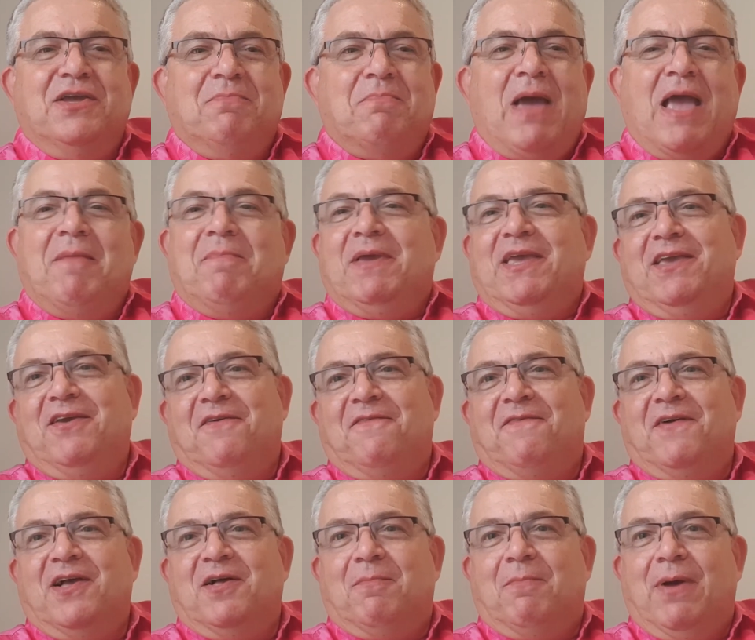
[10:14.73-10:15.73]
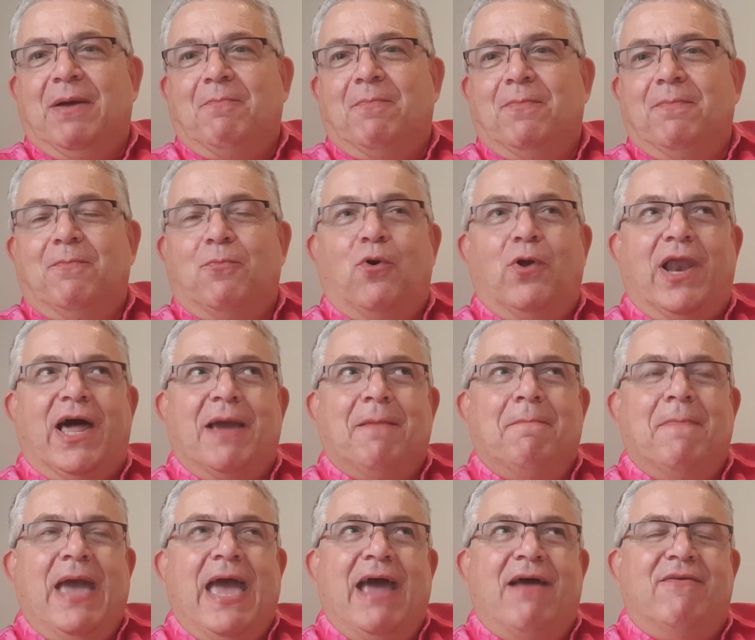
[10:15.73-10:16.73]
Maybe you feel more
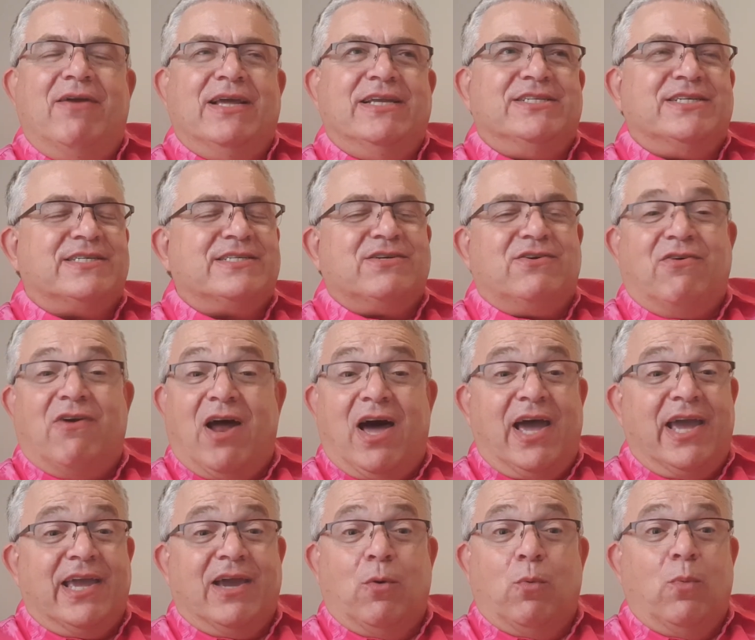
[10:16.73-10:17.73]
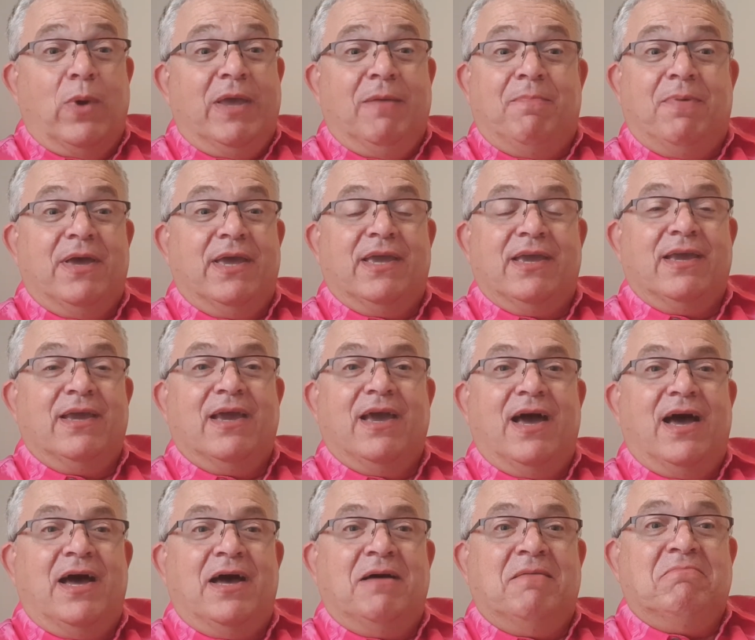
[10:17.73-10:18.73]
like Mary, just crying and weeping
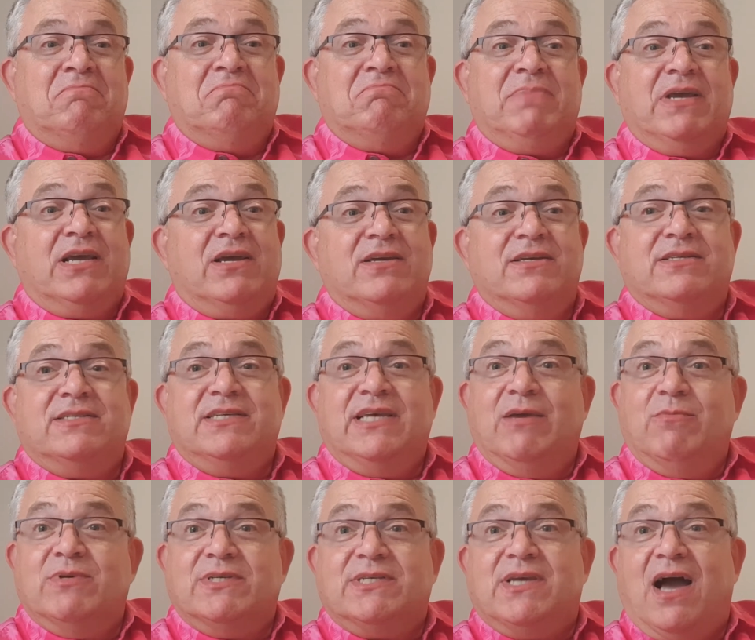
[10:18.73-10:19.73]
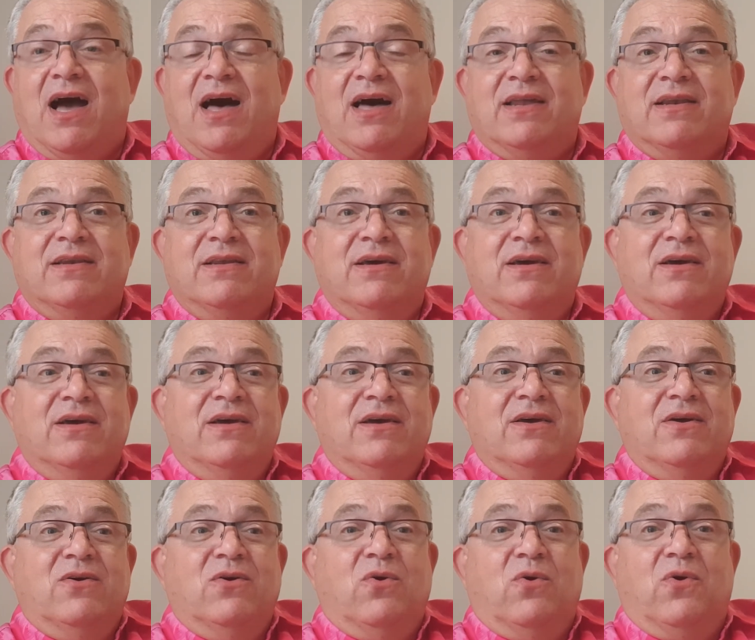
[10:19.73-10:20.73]
because he was gone.
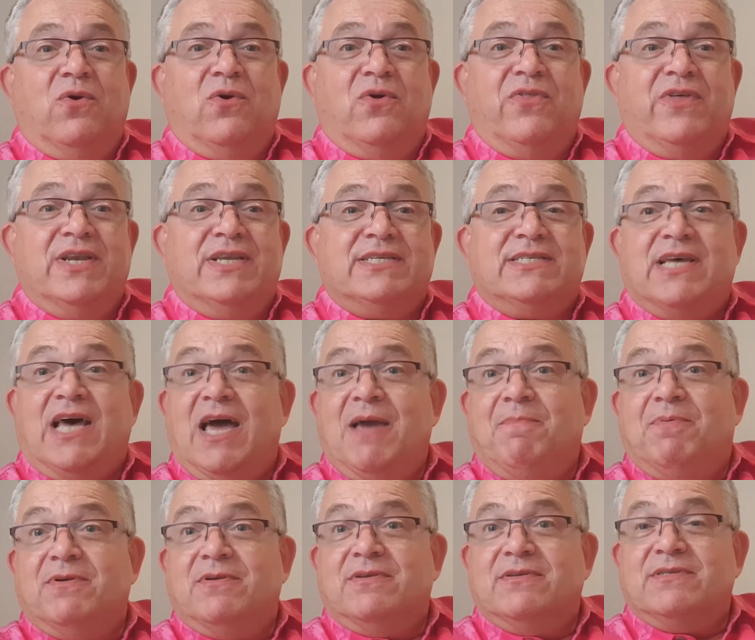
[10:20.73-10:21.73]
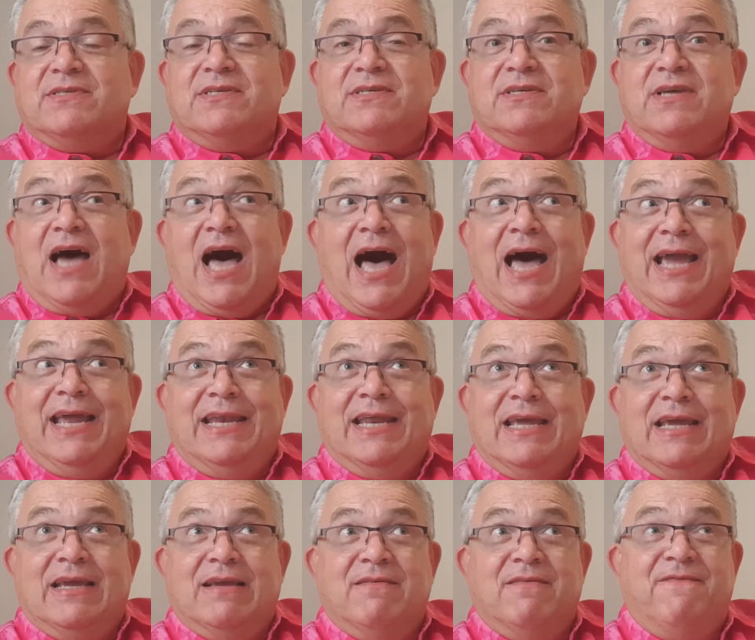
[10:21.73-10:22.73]
Or the disciples
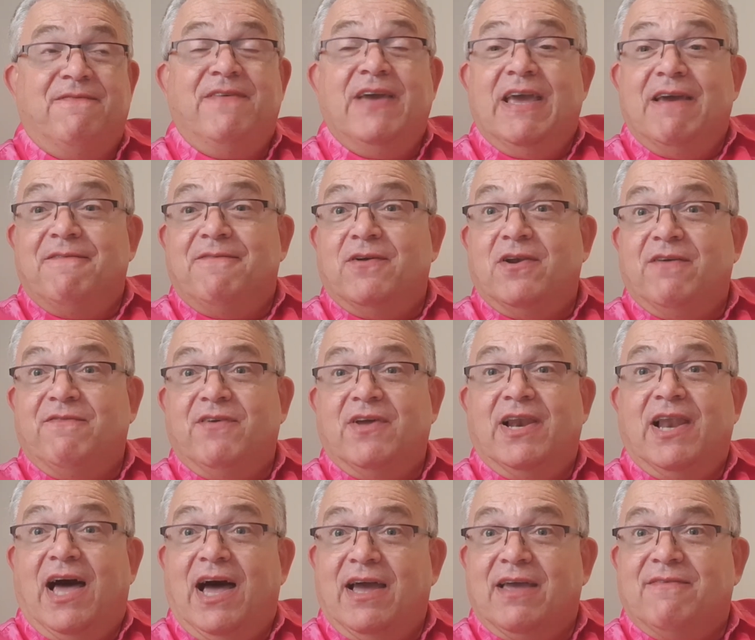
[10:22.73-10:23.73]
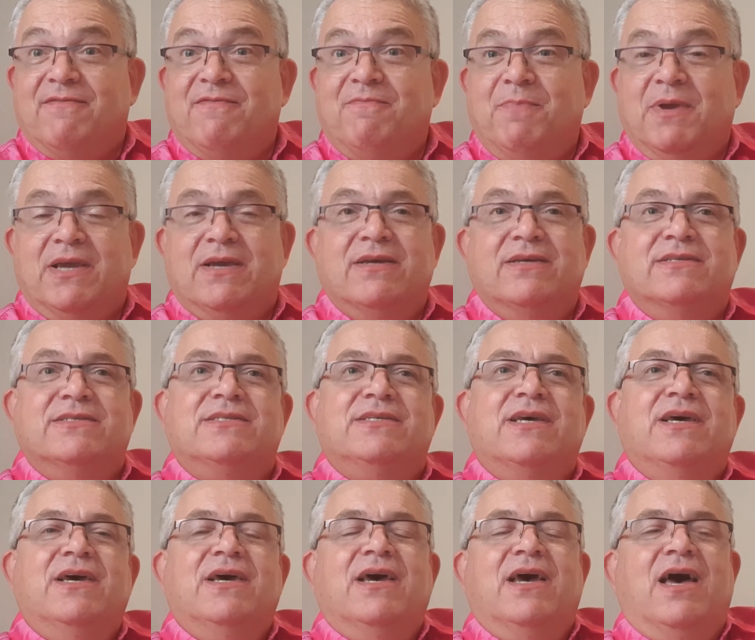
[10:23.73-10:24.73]
hiding, fearful of your life because
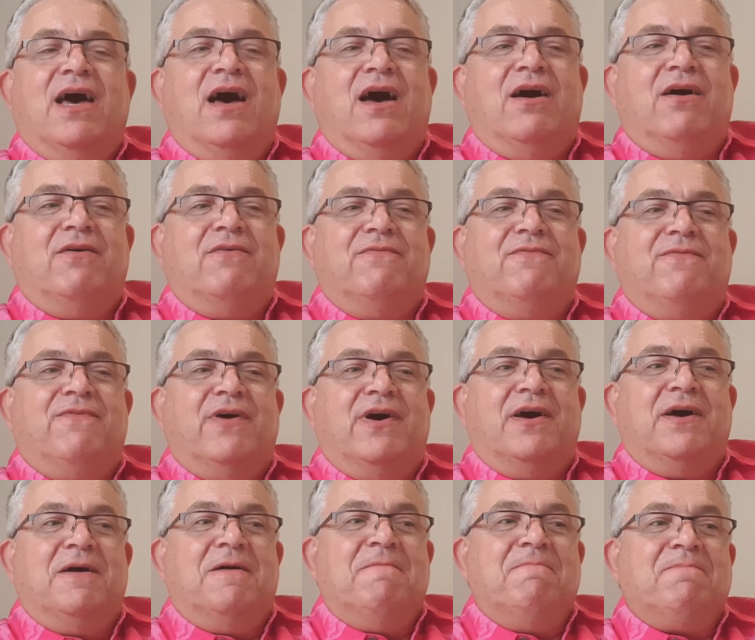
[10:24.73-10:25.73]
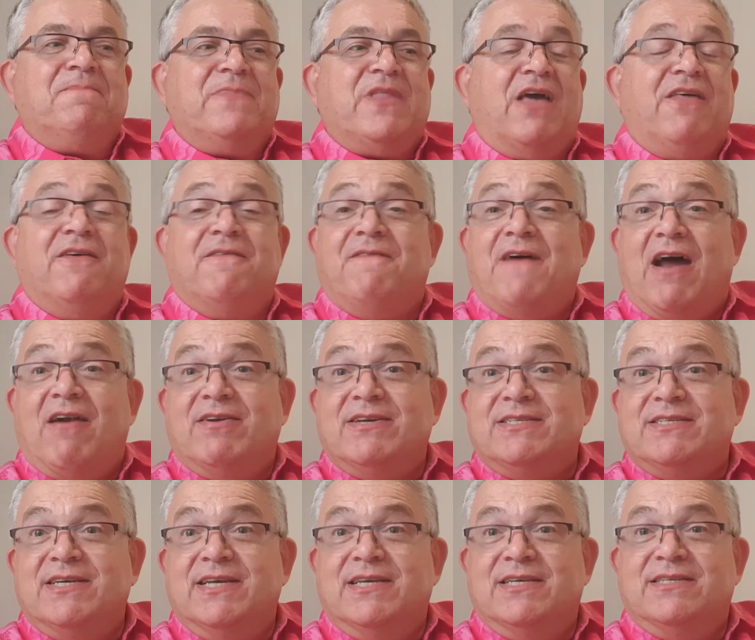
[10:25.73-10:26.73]
of the
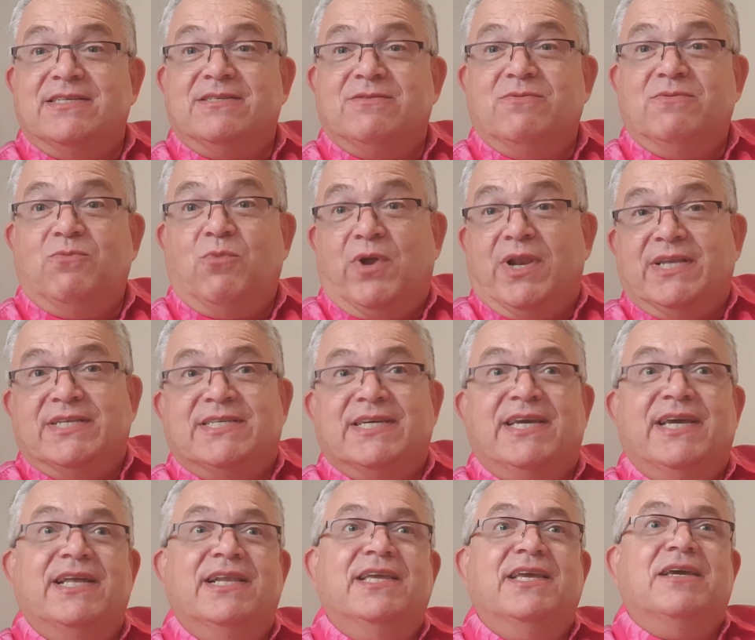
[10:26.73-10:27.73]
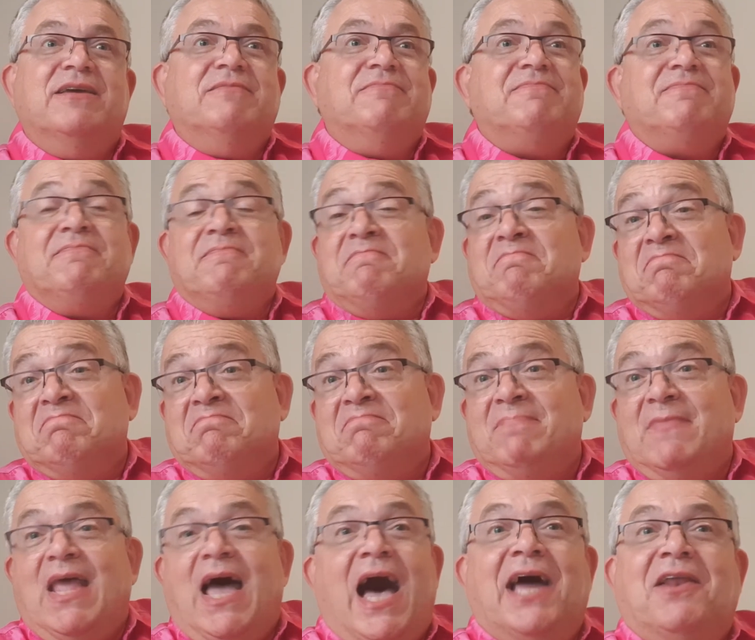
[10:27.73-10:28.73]
Pharisees wanting to kill you.
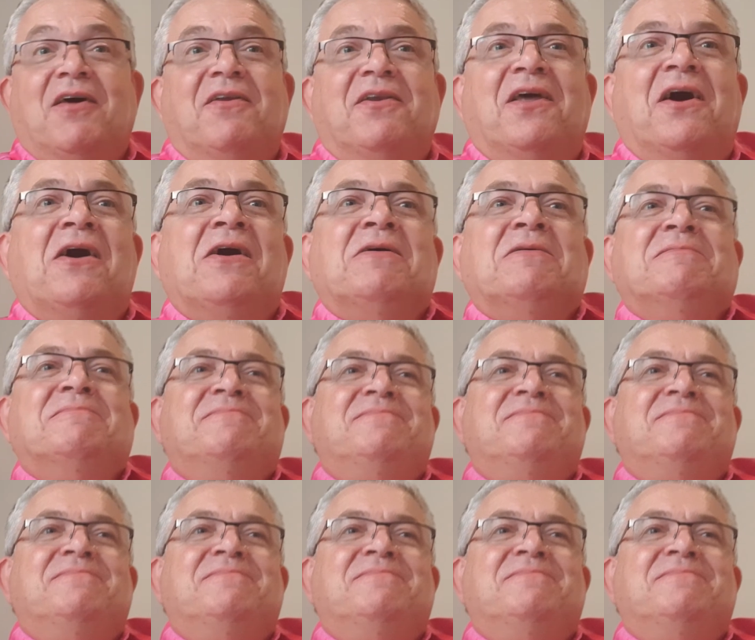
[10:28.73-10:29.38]
I don't know.